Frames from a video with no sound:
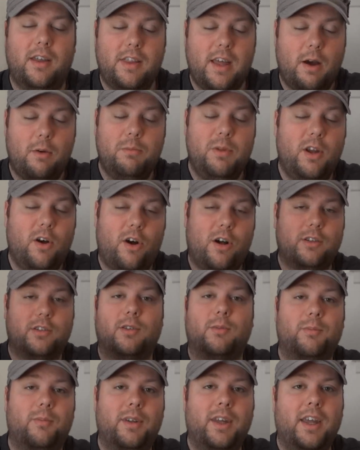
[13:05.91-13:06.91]
That would be
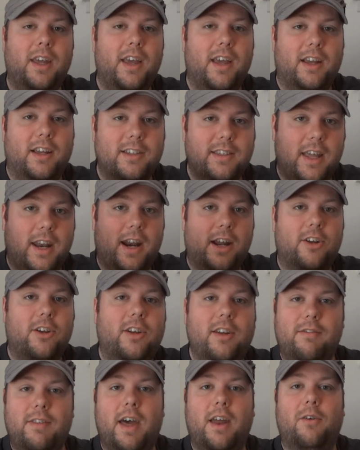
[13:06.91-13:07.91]
awesome, because then I
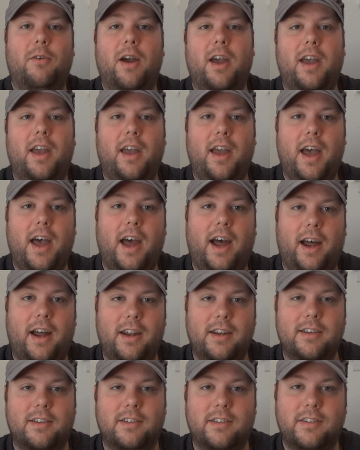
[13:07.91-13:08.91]
could give that away,
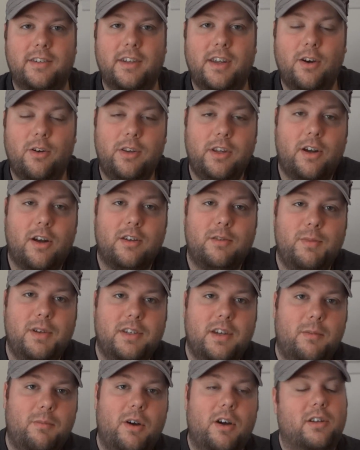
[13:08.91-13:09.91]
and it only cost
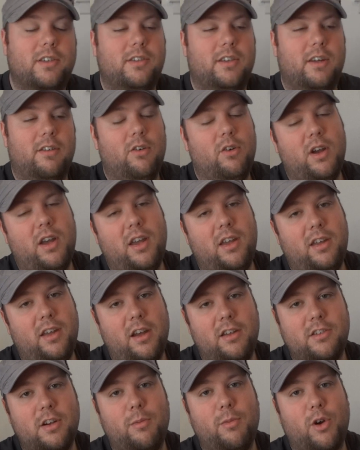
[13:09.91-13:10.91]
me $10 to give away
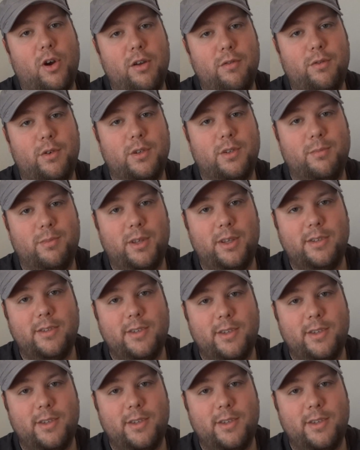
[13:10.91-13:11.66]
a Tarmogoyf or something.